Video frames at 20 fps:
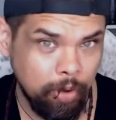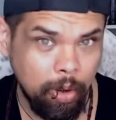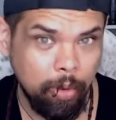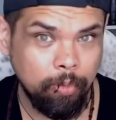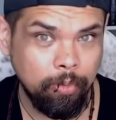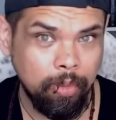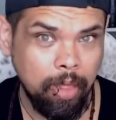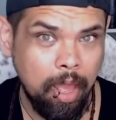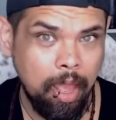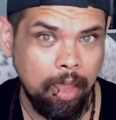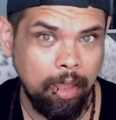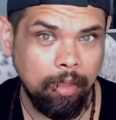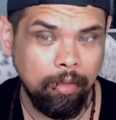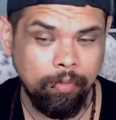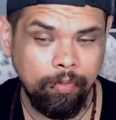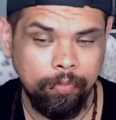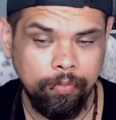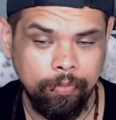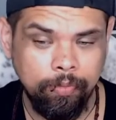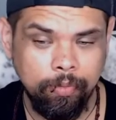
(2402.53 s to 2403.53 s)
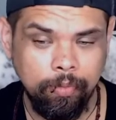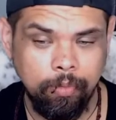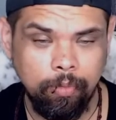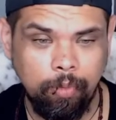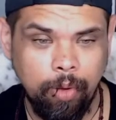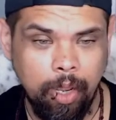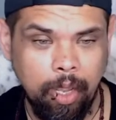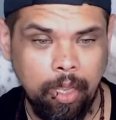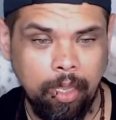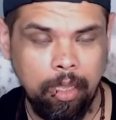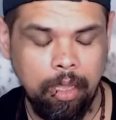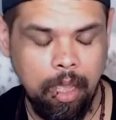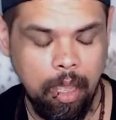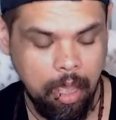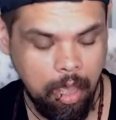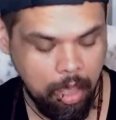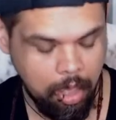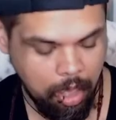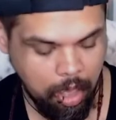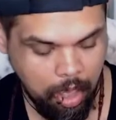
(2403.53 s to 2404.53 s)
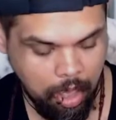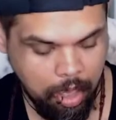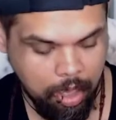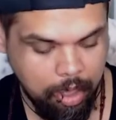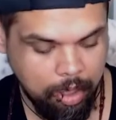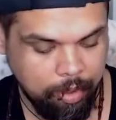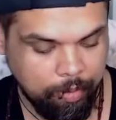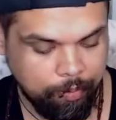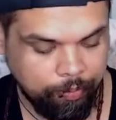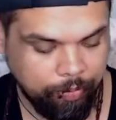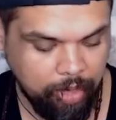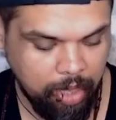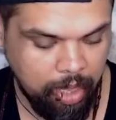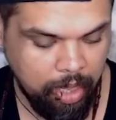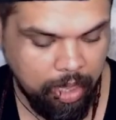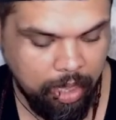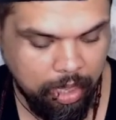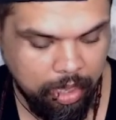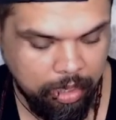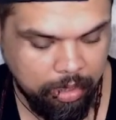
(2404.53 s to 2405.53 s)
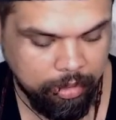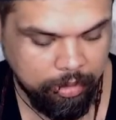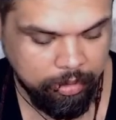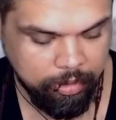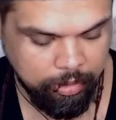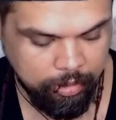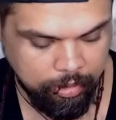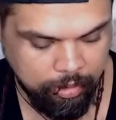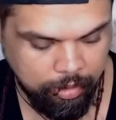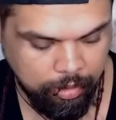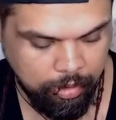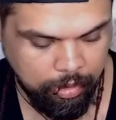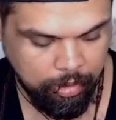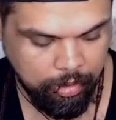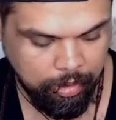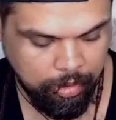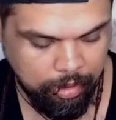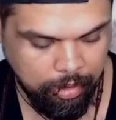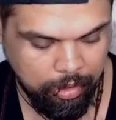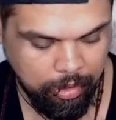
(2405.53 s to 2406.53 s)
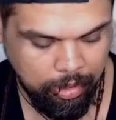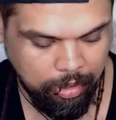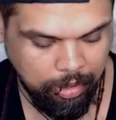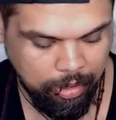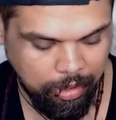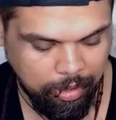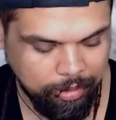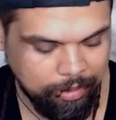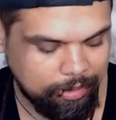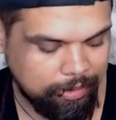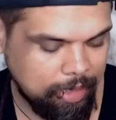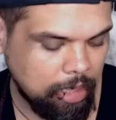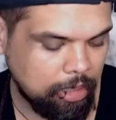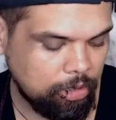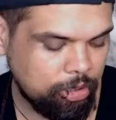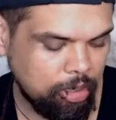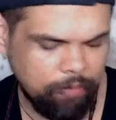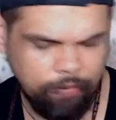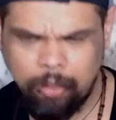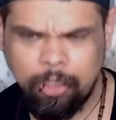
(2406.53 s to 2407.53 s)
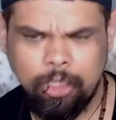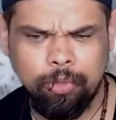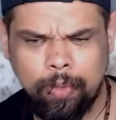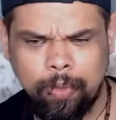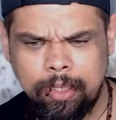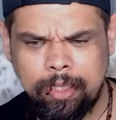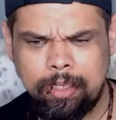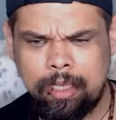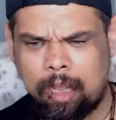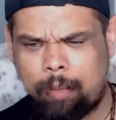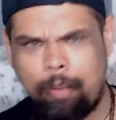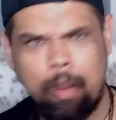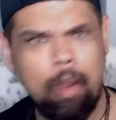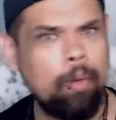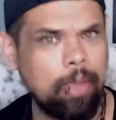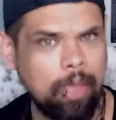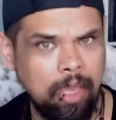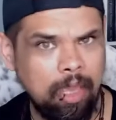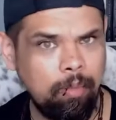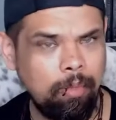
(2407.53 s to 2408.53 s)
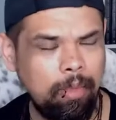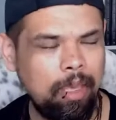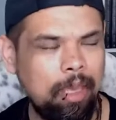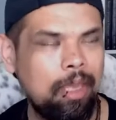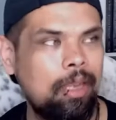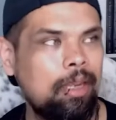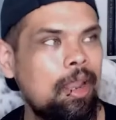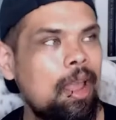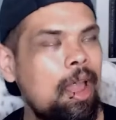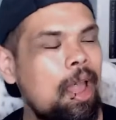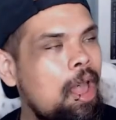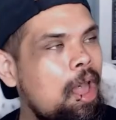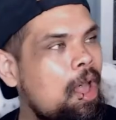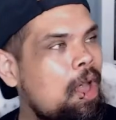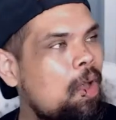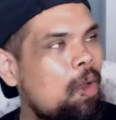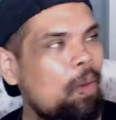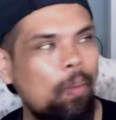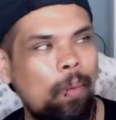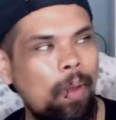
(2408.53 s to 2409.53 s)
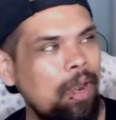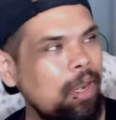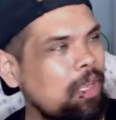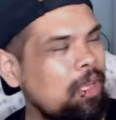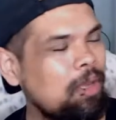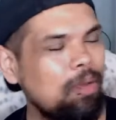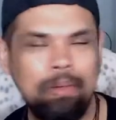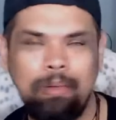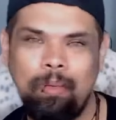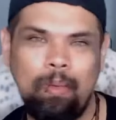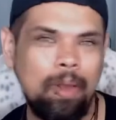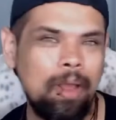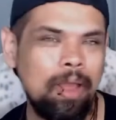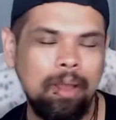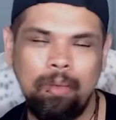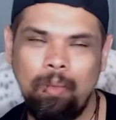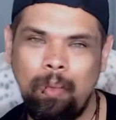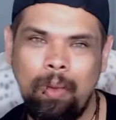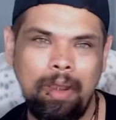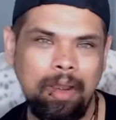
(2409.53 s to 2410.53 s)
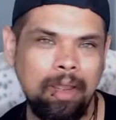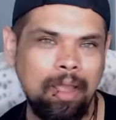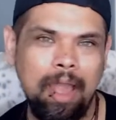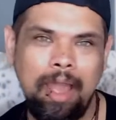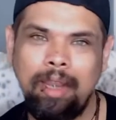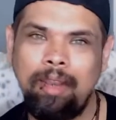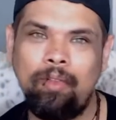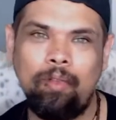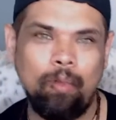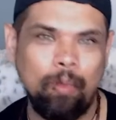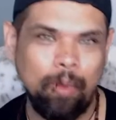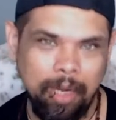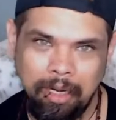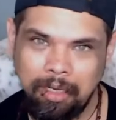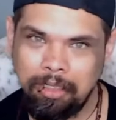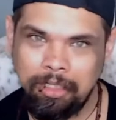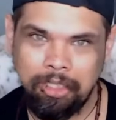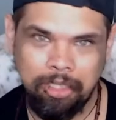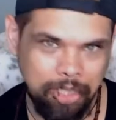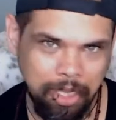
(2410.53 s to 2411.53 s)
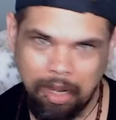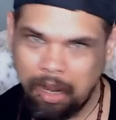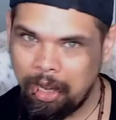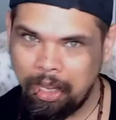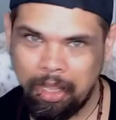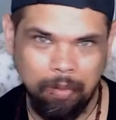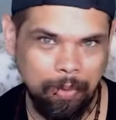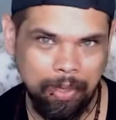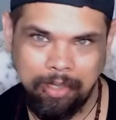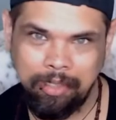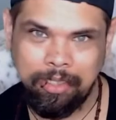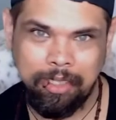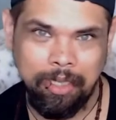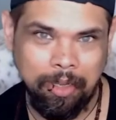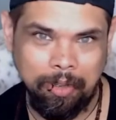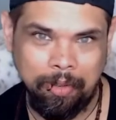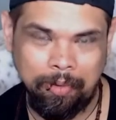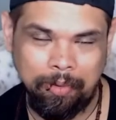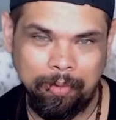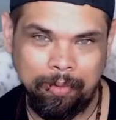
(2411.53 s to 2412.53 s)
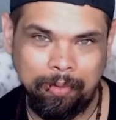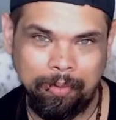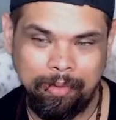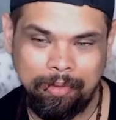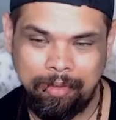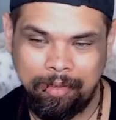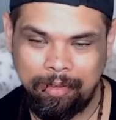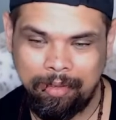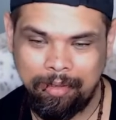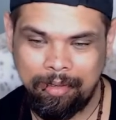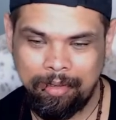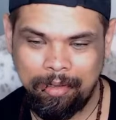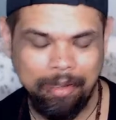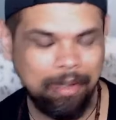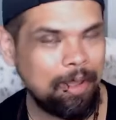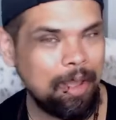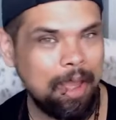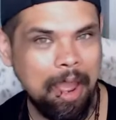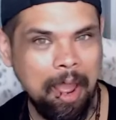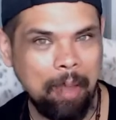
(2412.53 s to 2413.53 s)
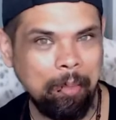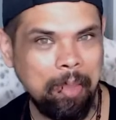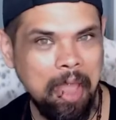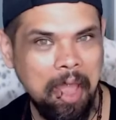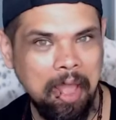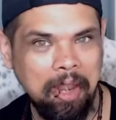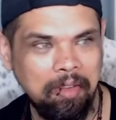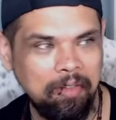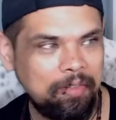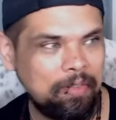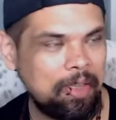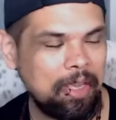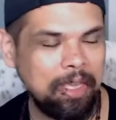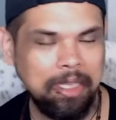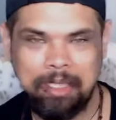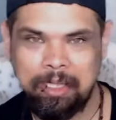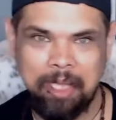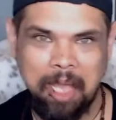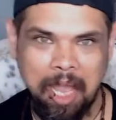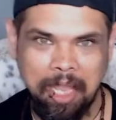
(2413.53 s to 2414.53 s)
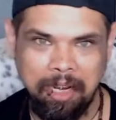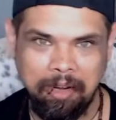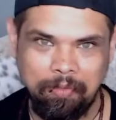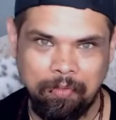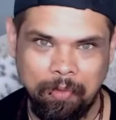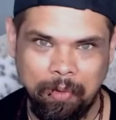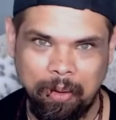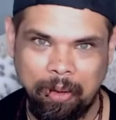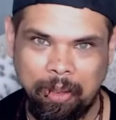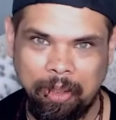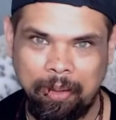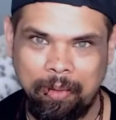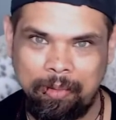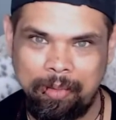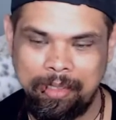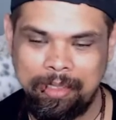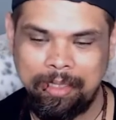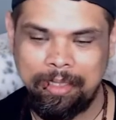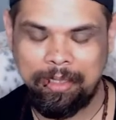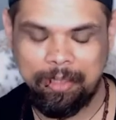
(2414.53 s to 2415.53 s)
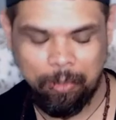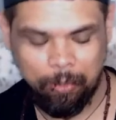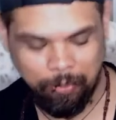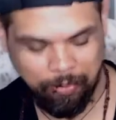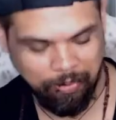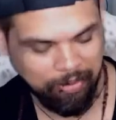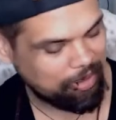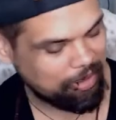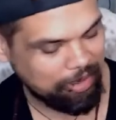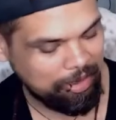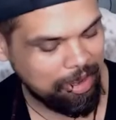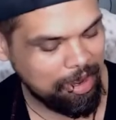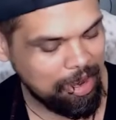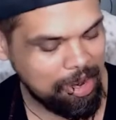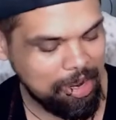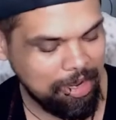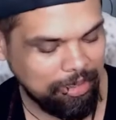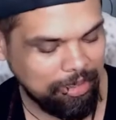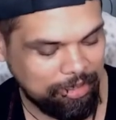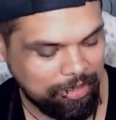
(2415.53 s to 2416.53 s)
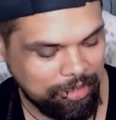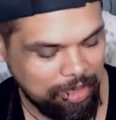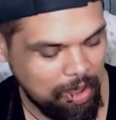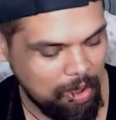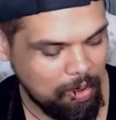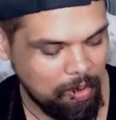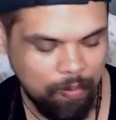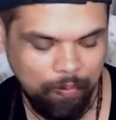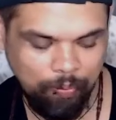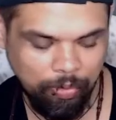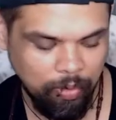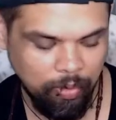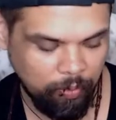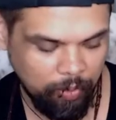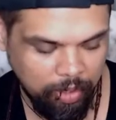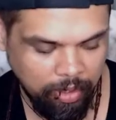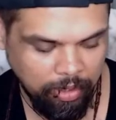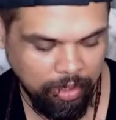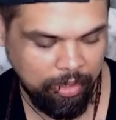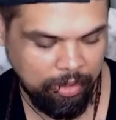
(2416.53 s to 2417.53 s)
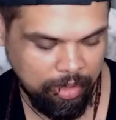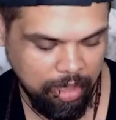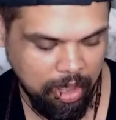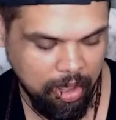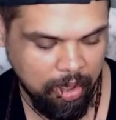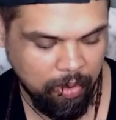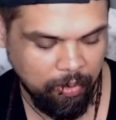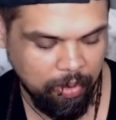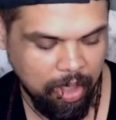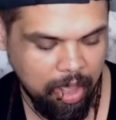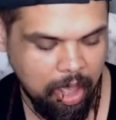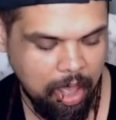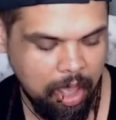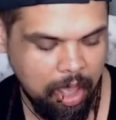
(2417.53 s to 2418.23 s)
own life? Right? And eccentric, futuristic, bohemian. What kind of weird shit are you into? I'm kind of excited for you. This is cool. So really though,